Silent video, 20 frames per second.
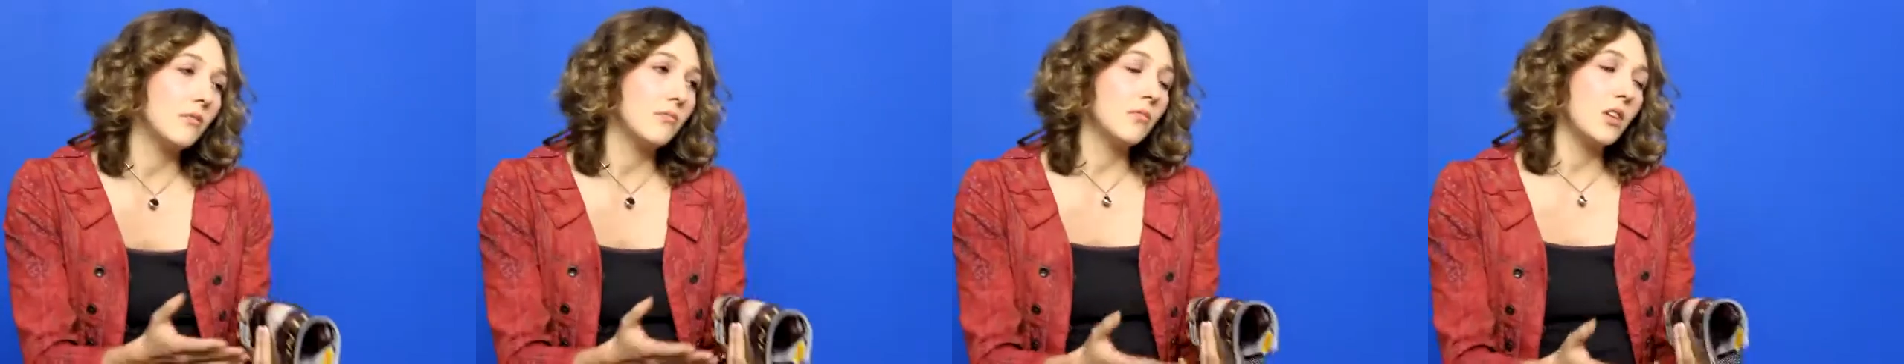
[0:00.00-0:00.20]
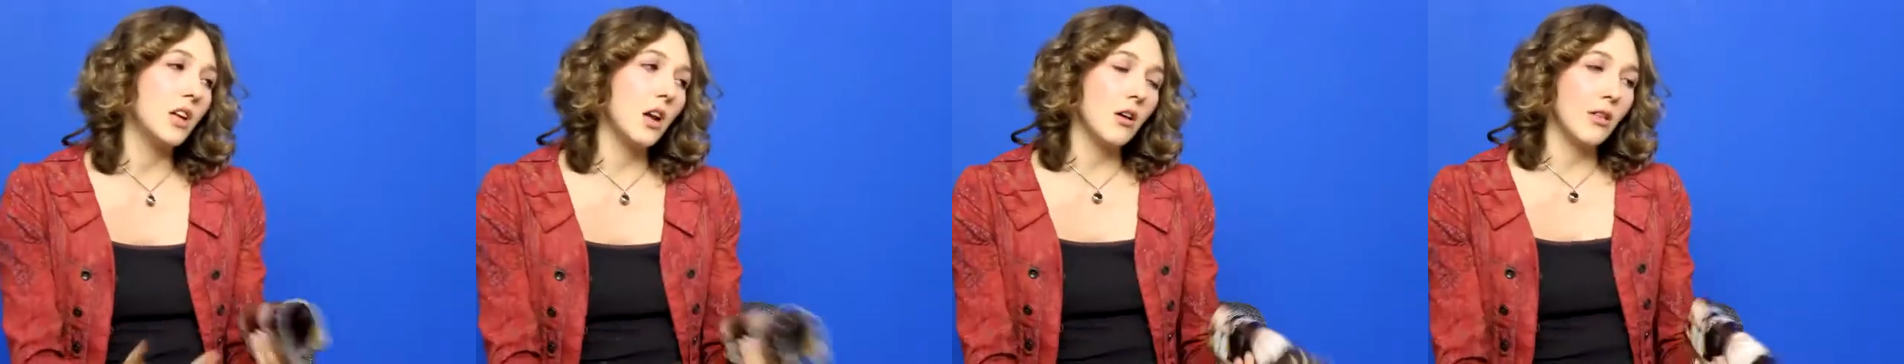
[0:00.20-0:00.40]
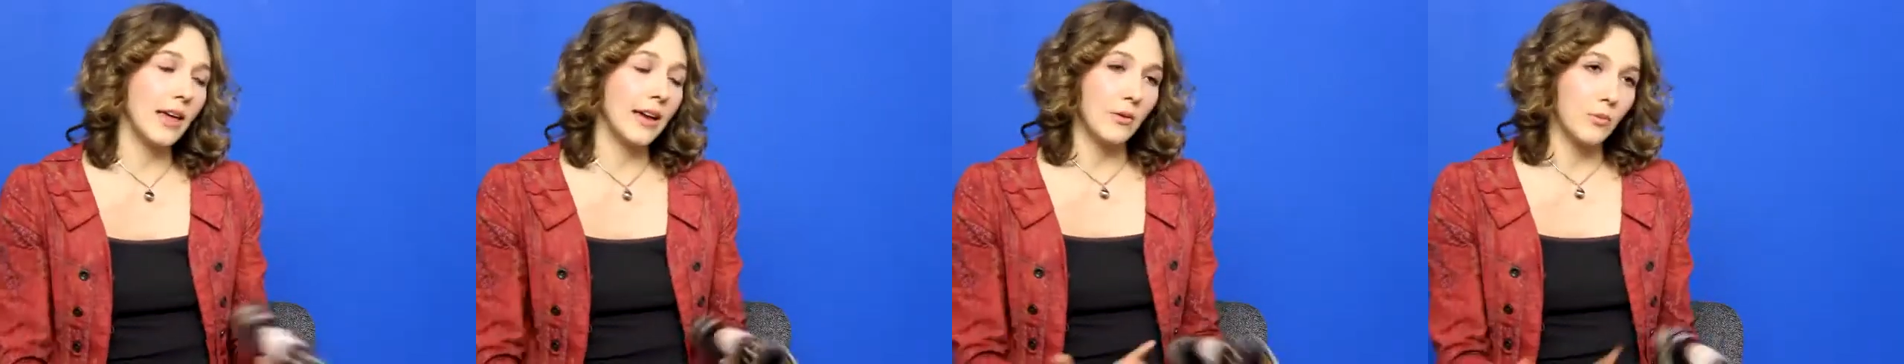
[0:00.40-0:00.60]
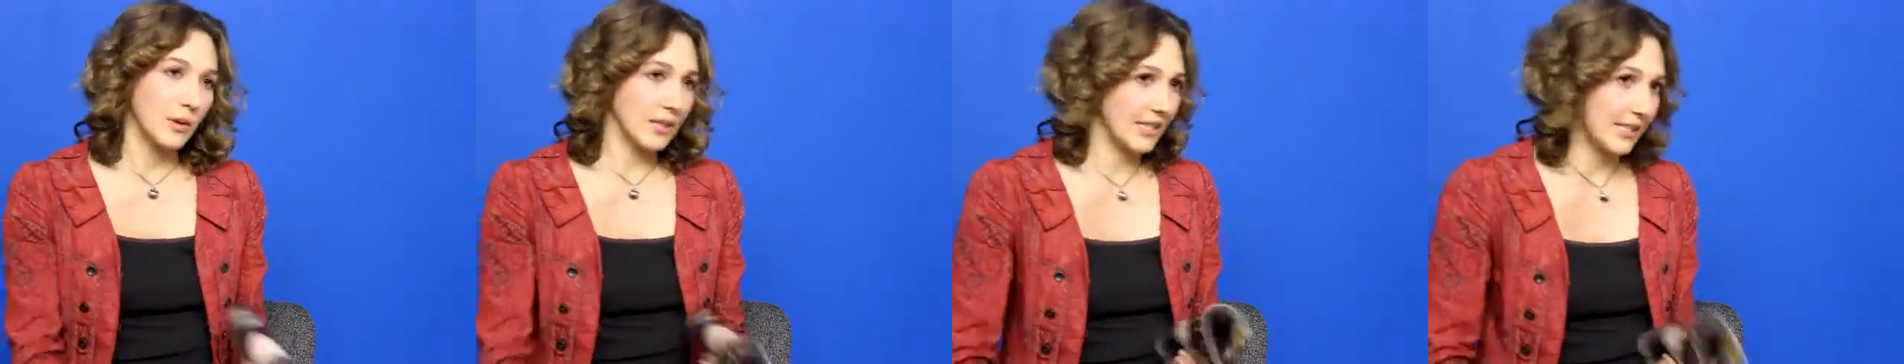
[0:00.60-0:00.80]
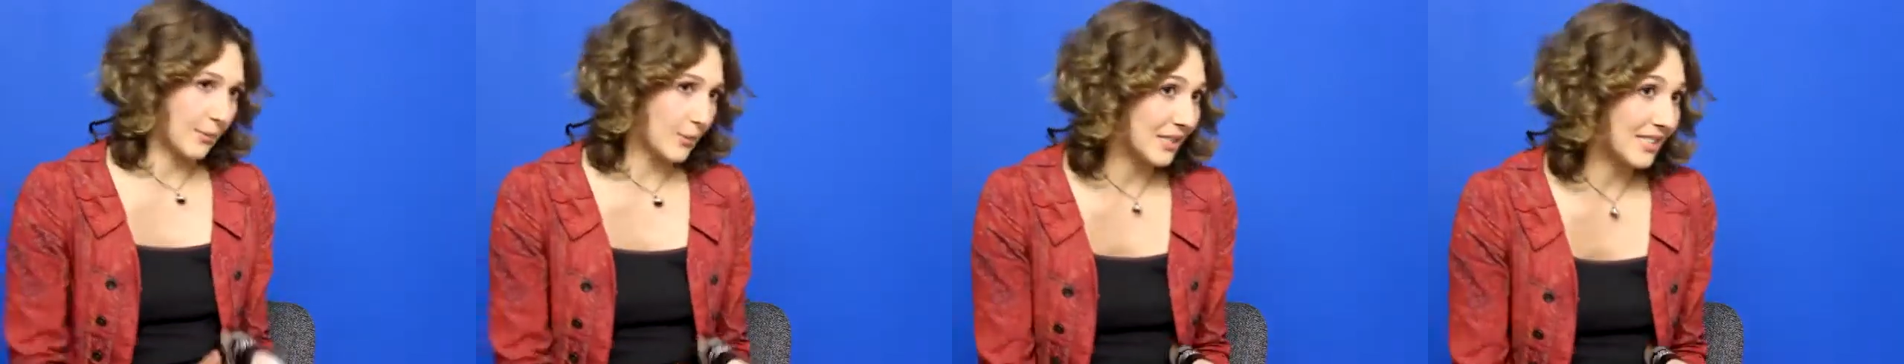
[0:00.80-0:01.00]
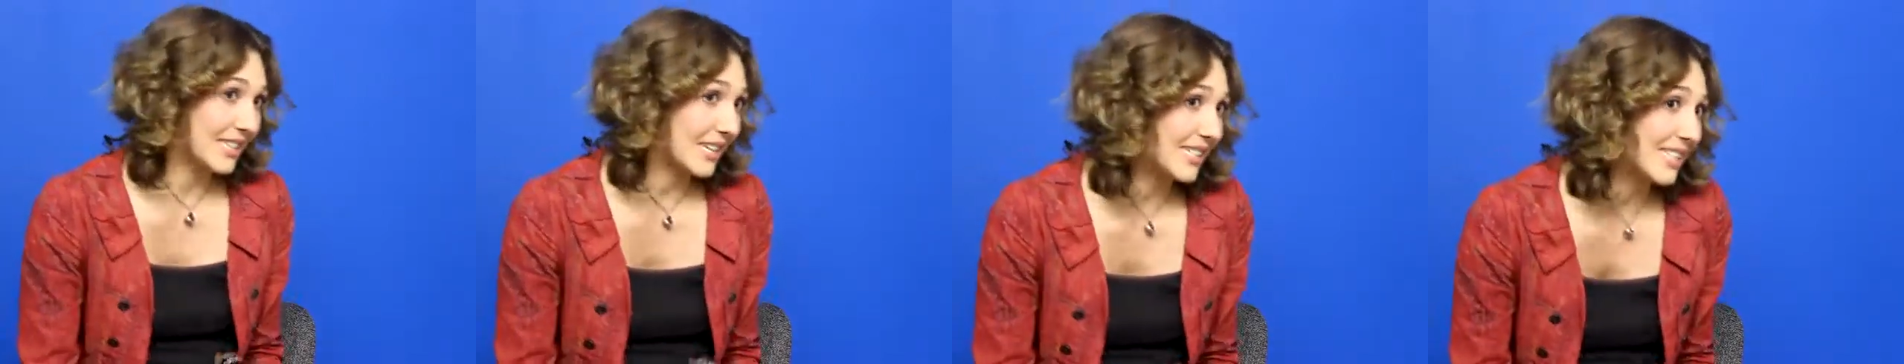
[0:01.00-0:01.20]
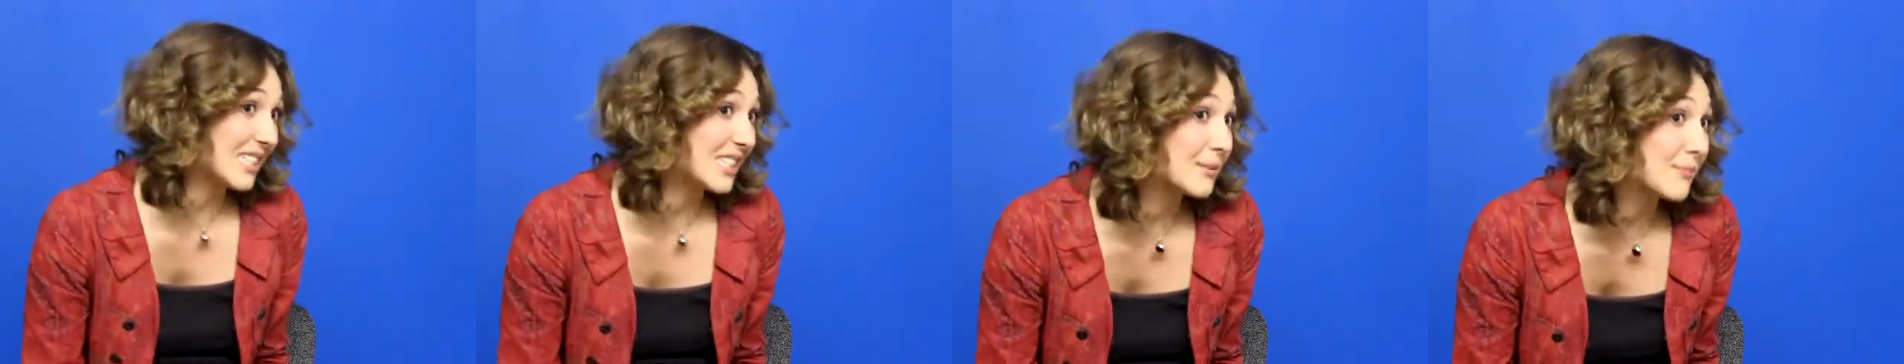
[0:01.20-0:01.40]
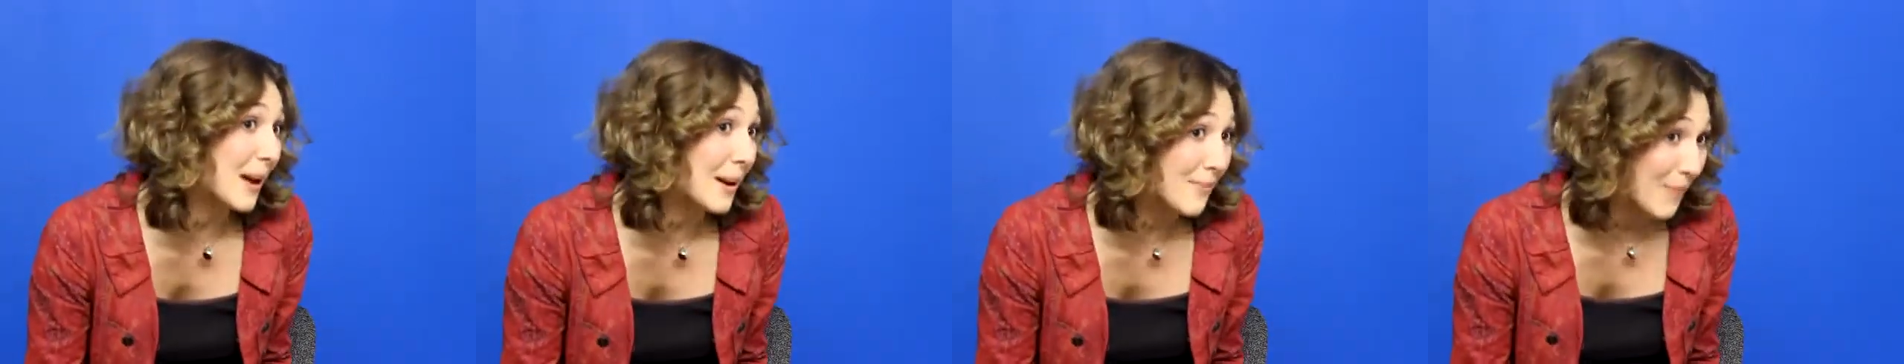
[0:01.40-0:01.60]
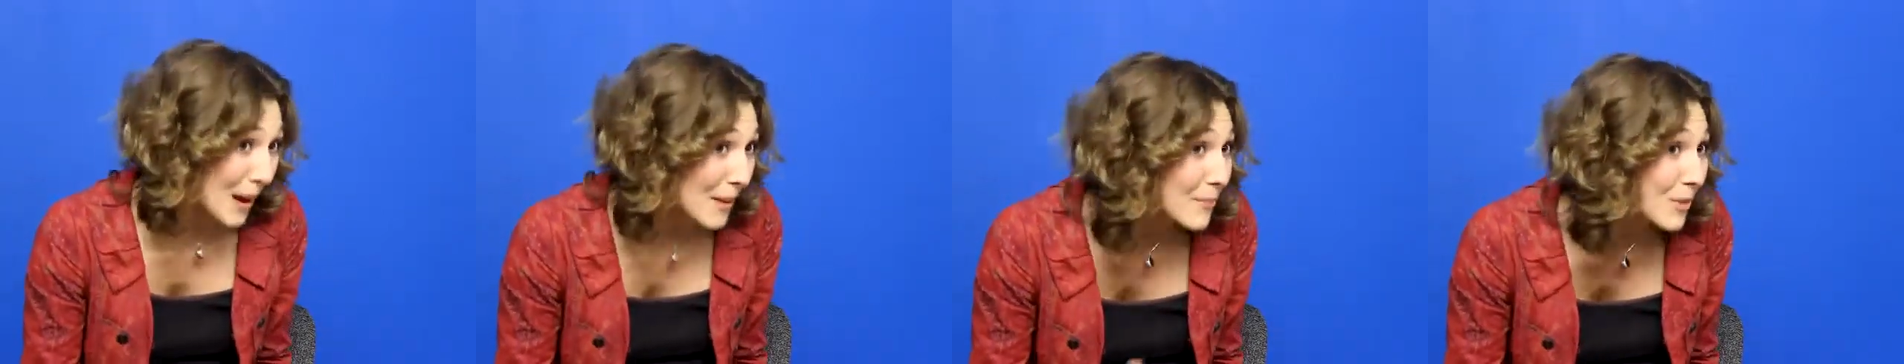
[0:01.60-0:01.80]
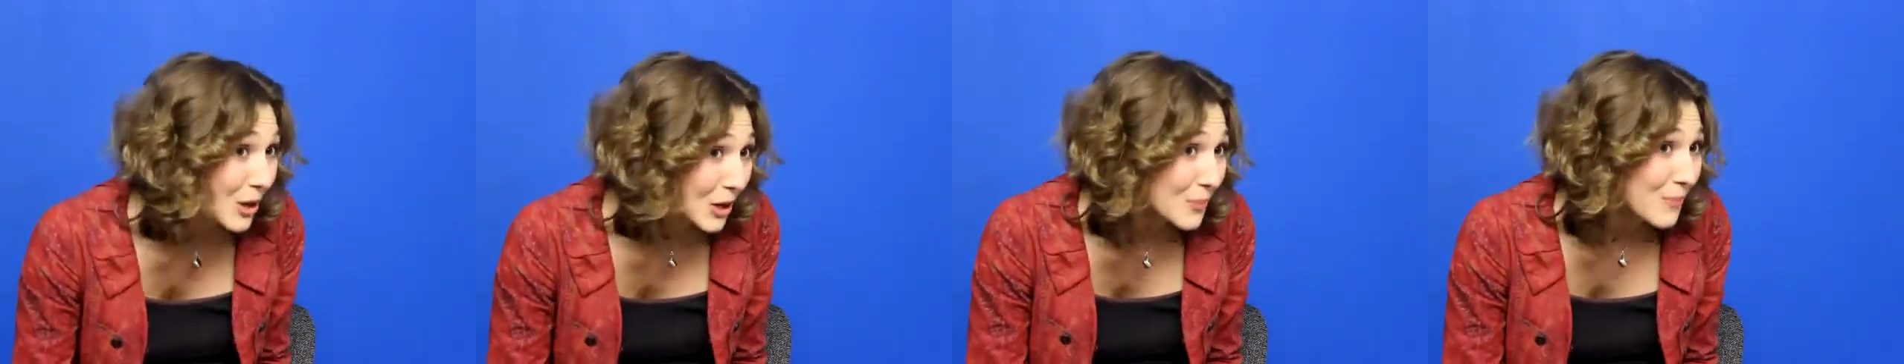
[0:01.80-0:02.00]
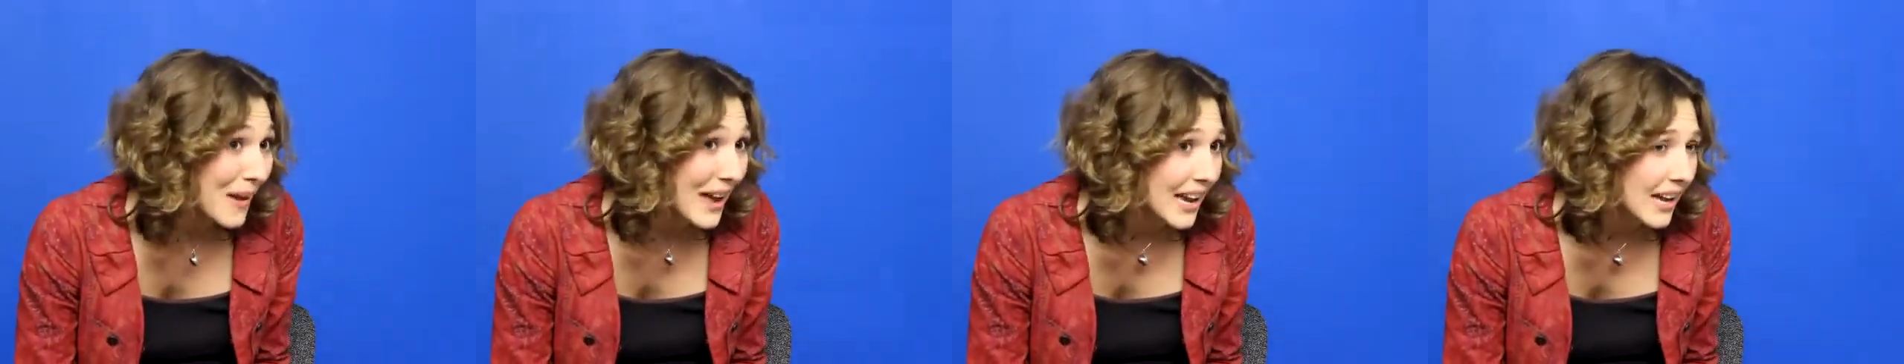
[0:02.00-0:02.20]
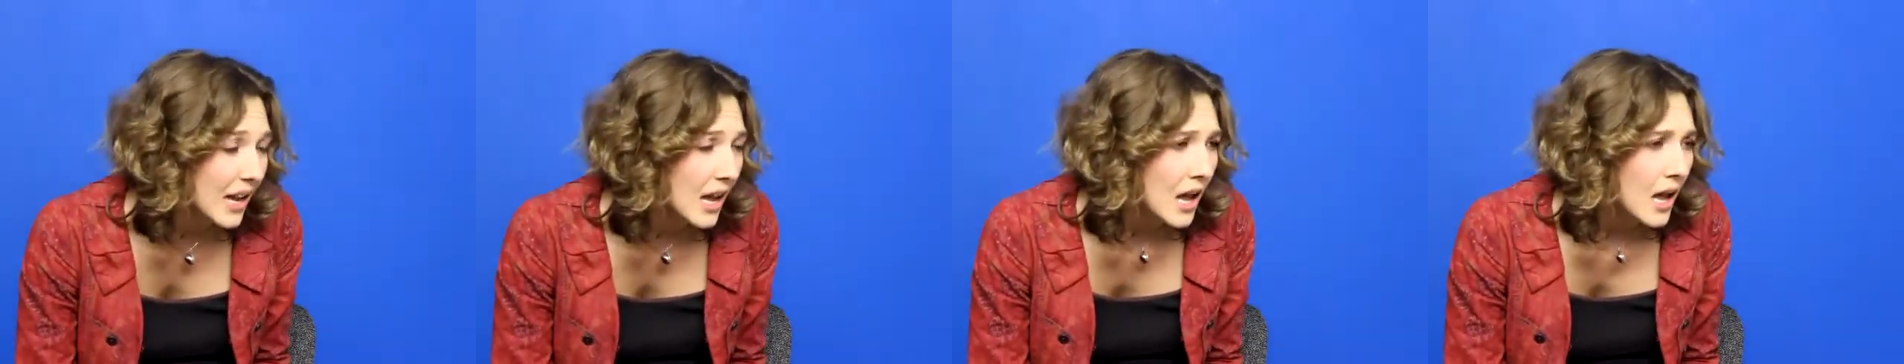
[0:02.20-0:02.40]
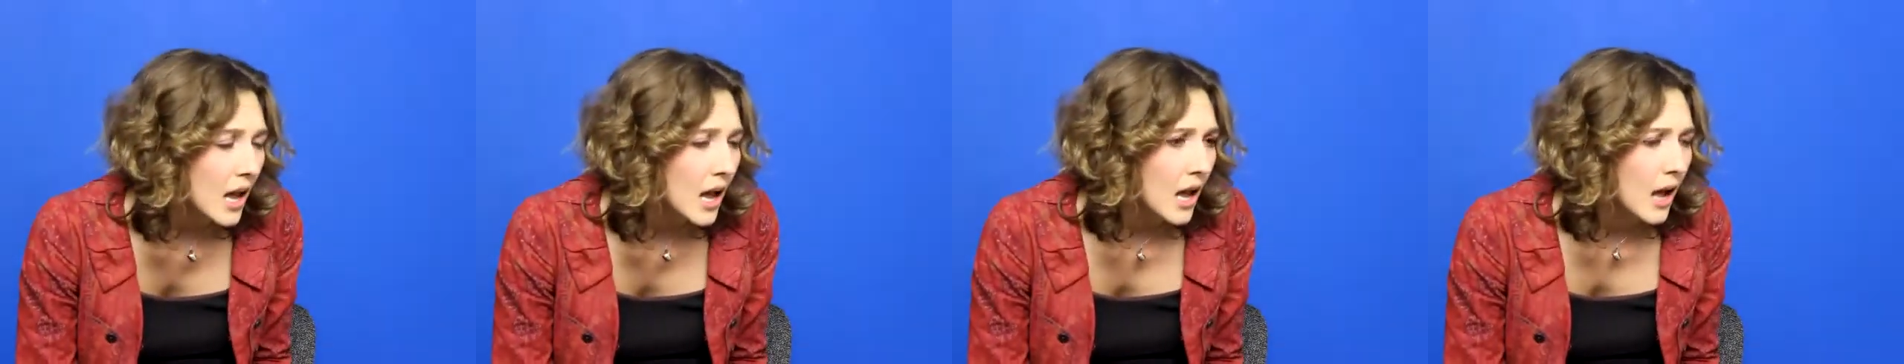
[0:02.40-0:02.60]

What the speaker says: You know, like when someone says, does my bum look big?